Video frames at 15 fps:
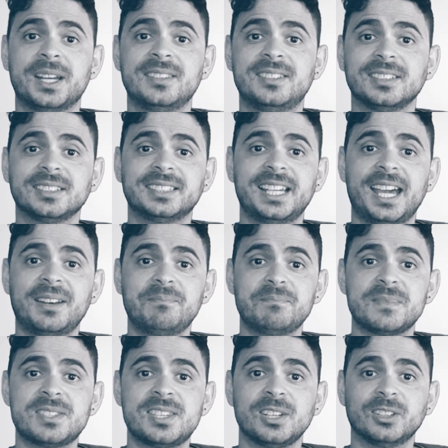Until
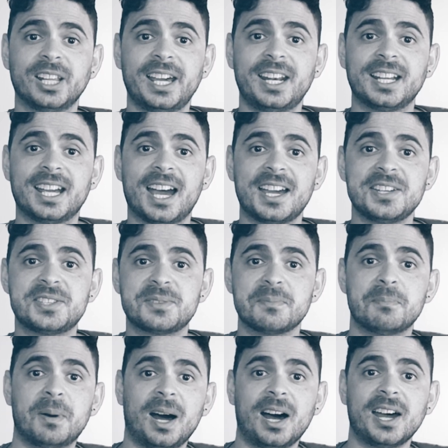then, see you later, guys.
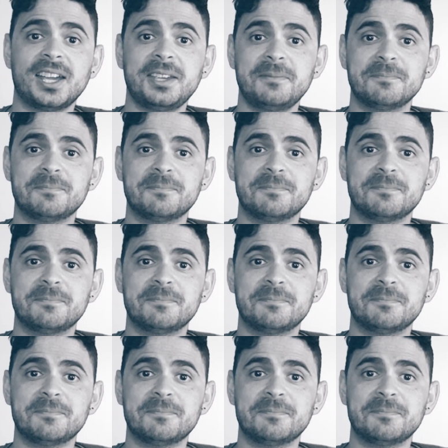Bye.